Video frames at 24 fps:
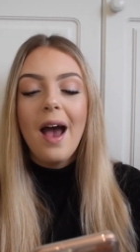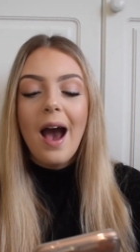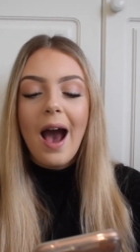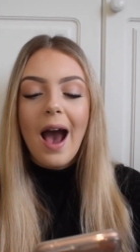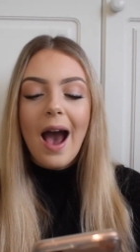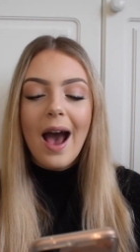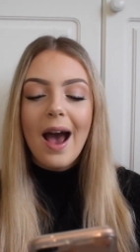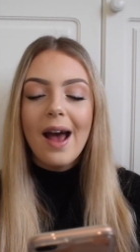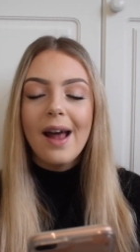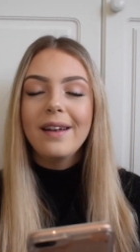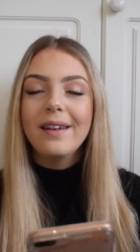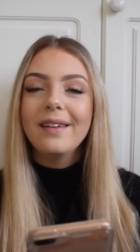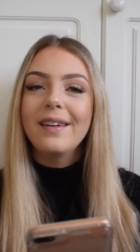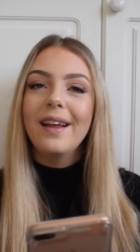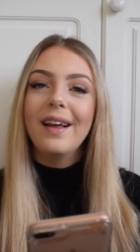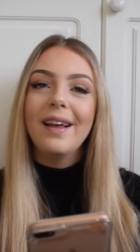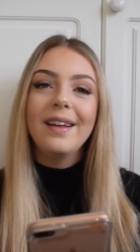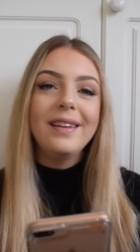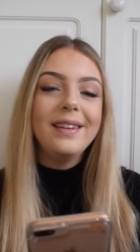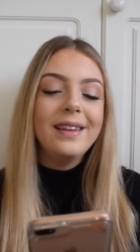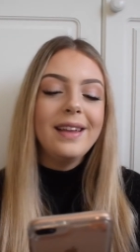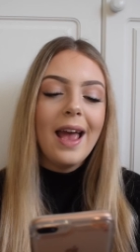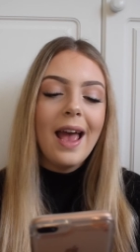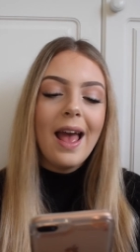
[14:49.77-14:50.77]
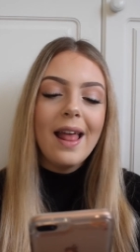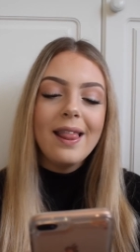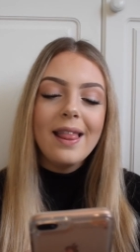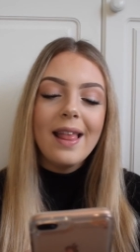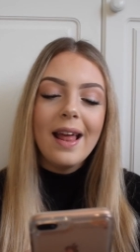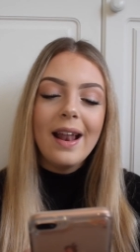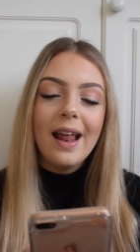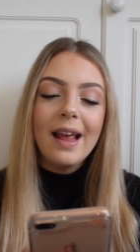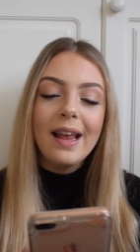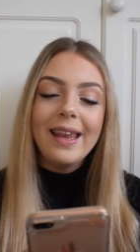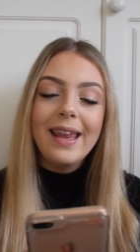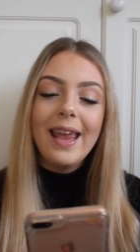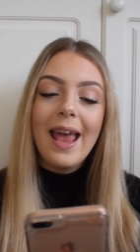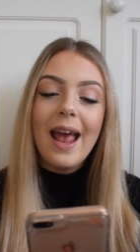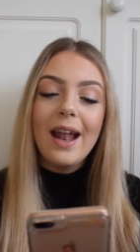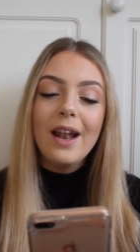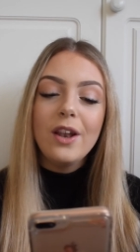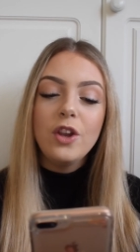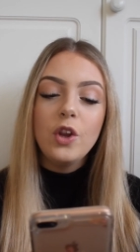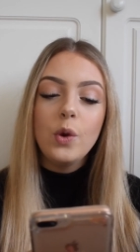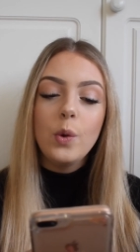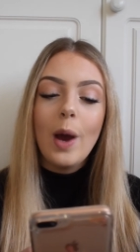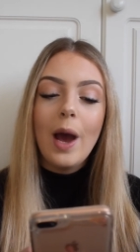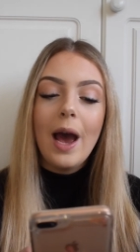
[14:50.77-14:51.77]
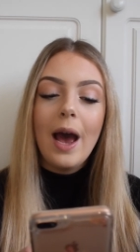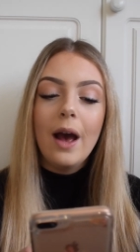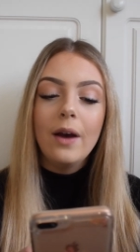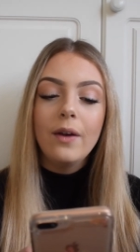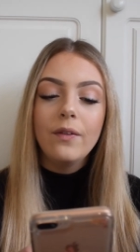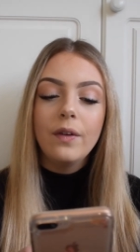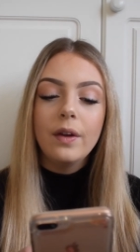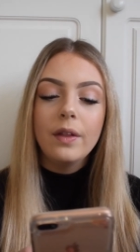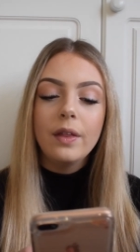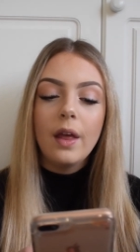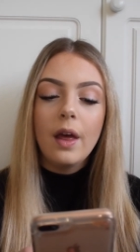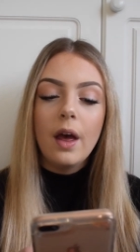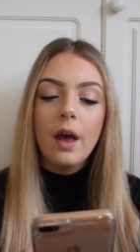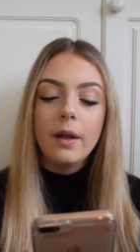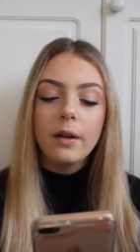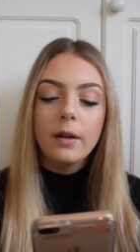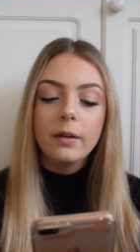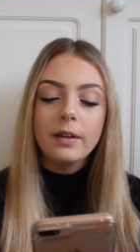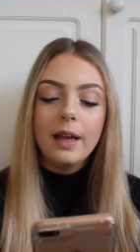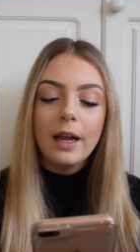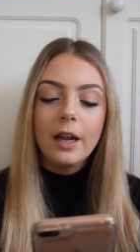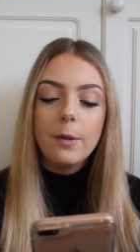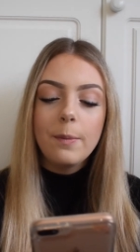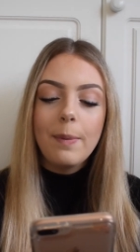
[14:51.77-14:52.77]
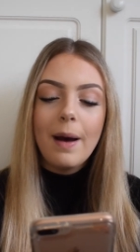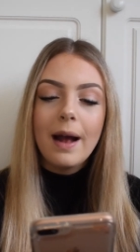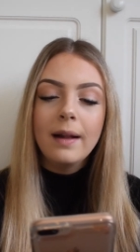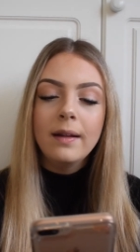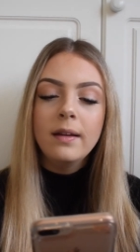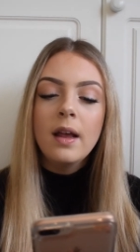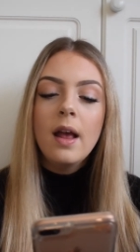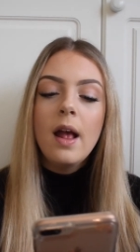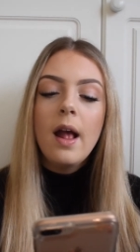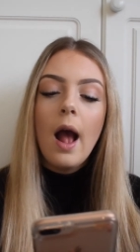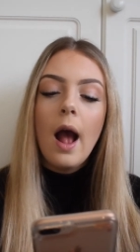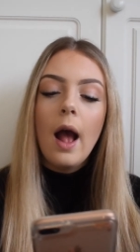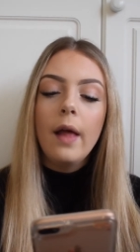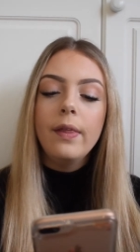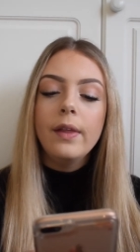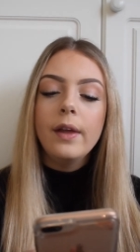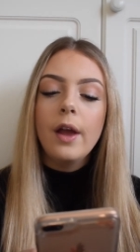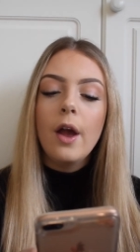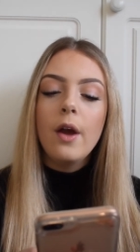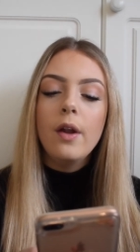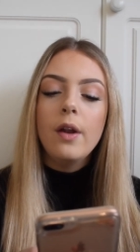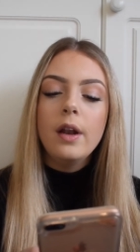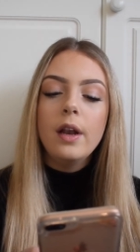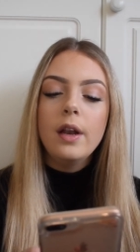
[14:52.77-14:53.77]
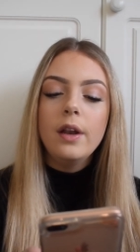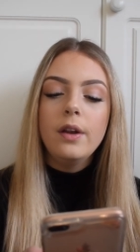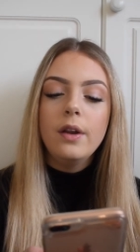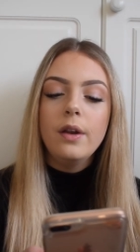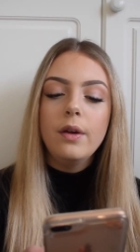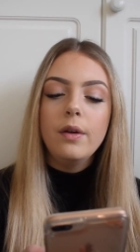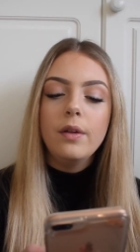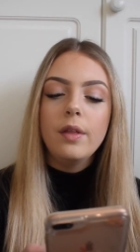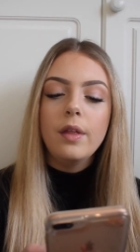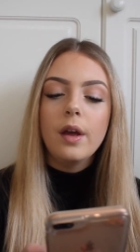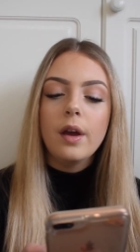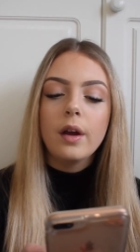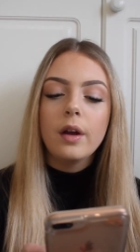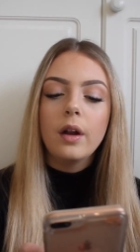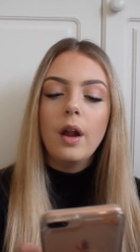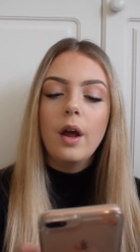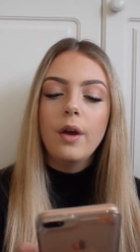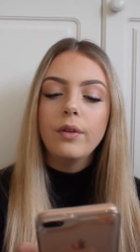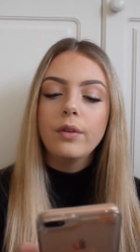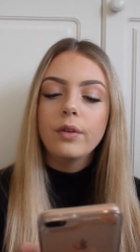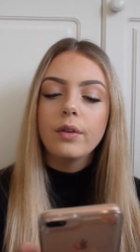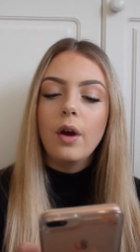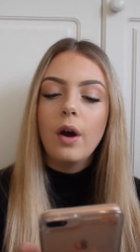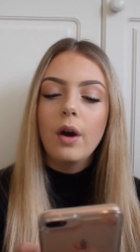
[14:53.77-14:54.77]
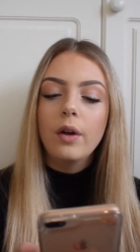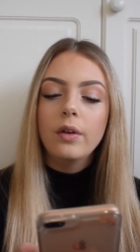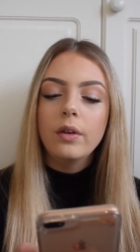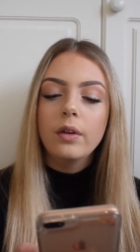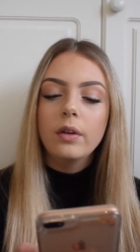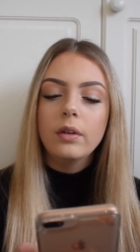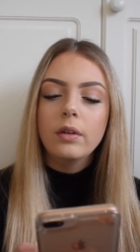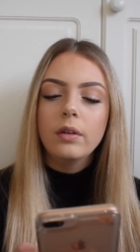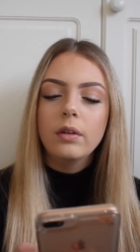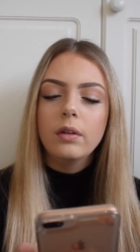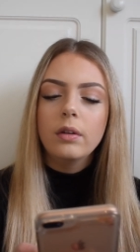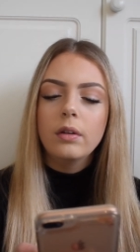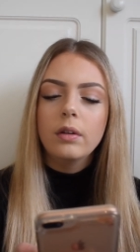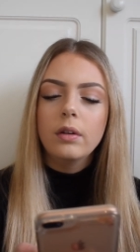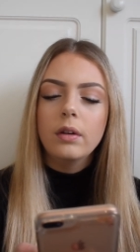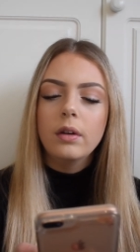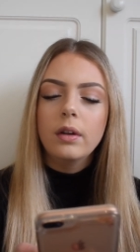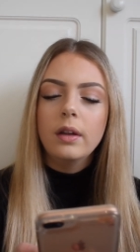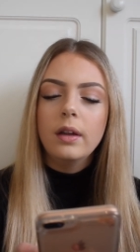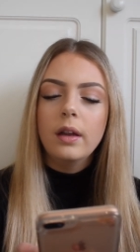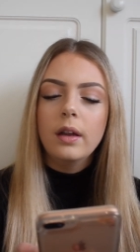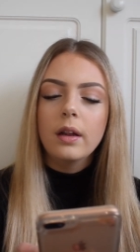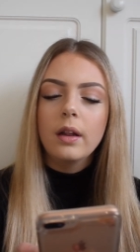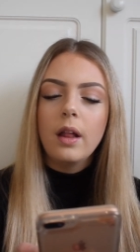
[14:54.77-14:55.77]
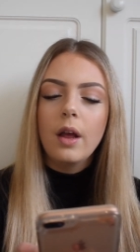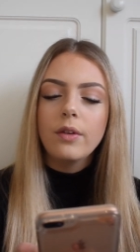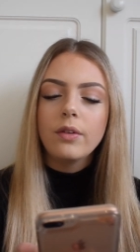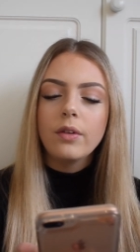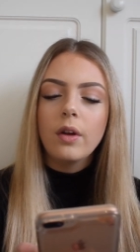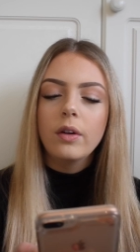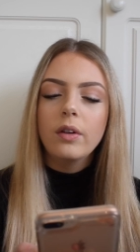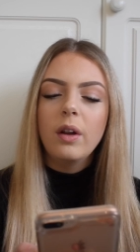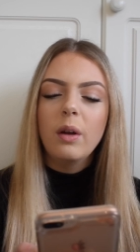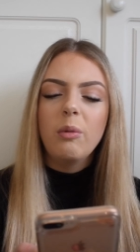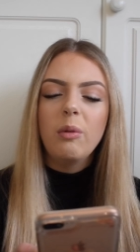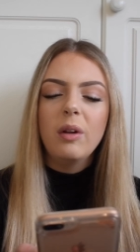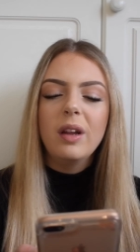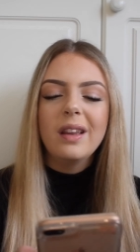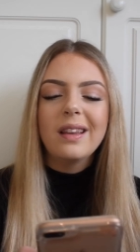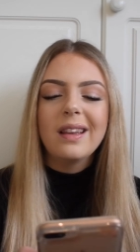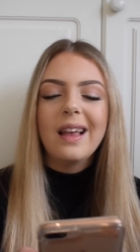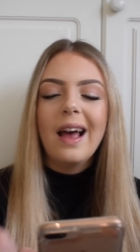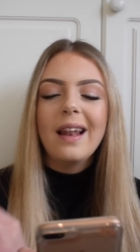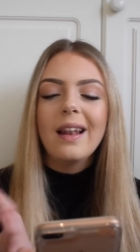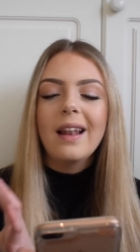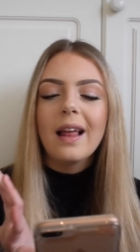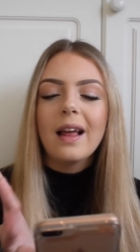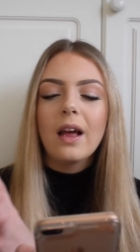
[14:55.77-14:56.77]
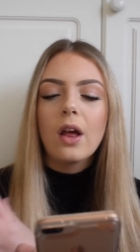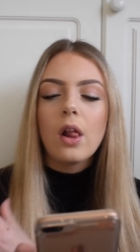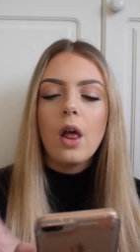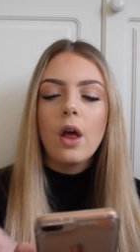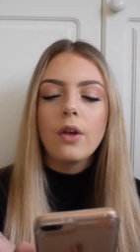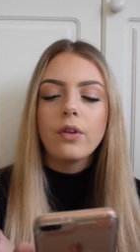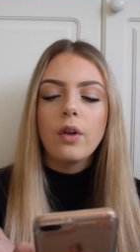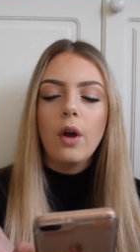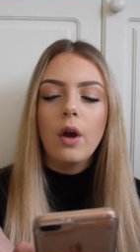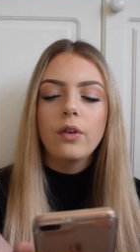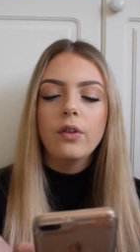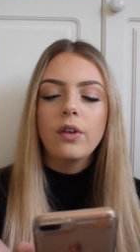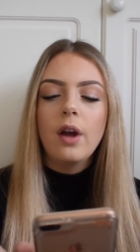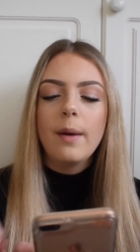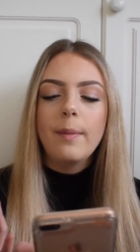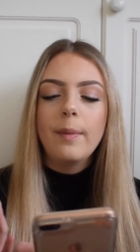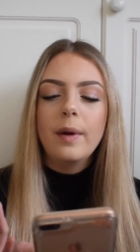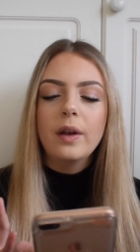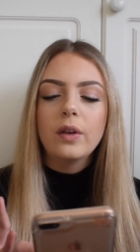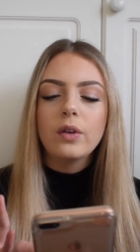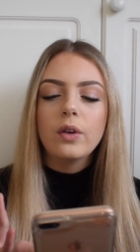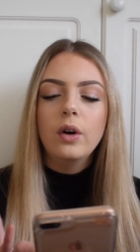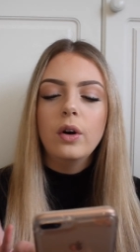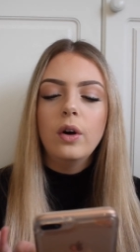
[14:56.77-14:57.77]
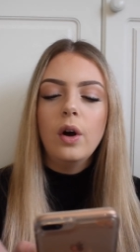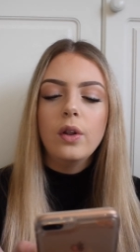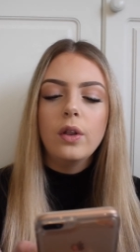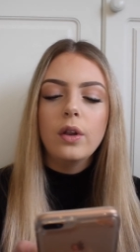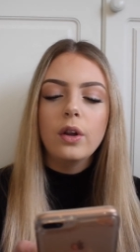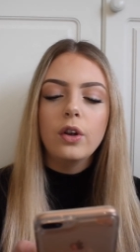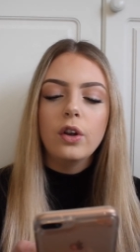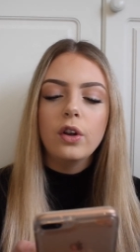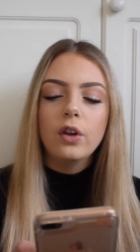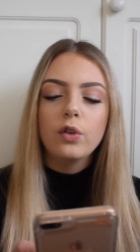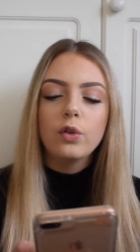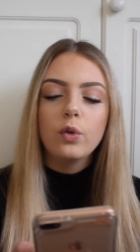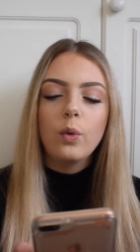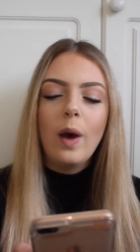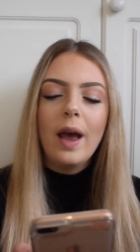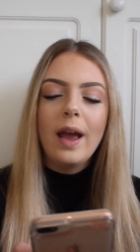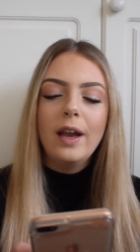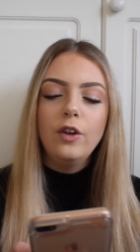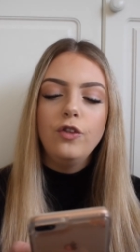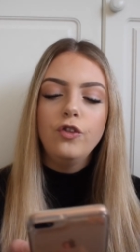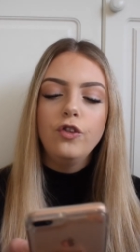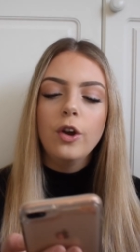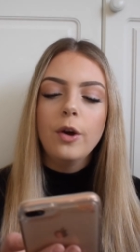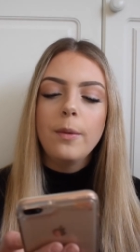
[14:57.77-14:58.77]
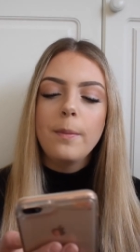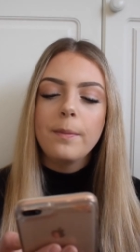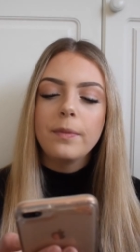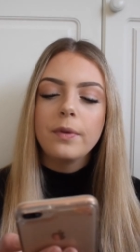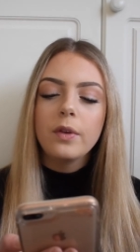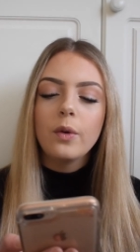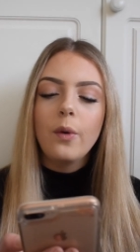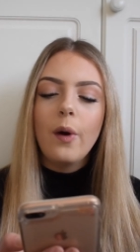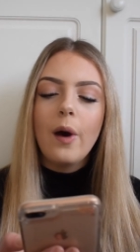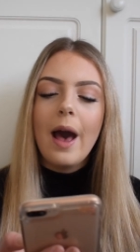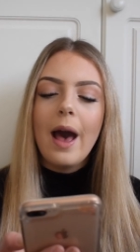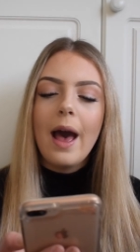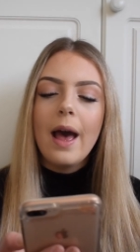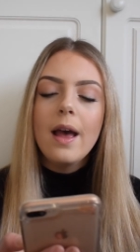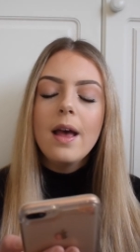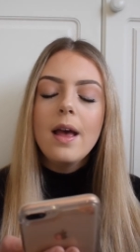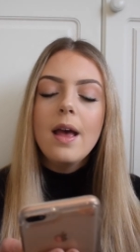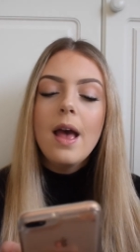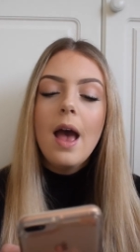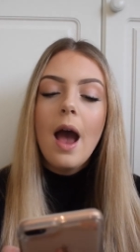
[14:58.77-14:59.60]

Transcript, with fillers: And yeah, and then again you have the saddle pads, and they only do their close con is it the close contact? Well, it's kind of like a close contact, but it's called the Suede Jump Square.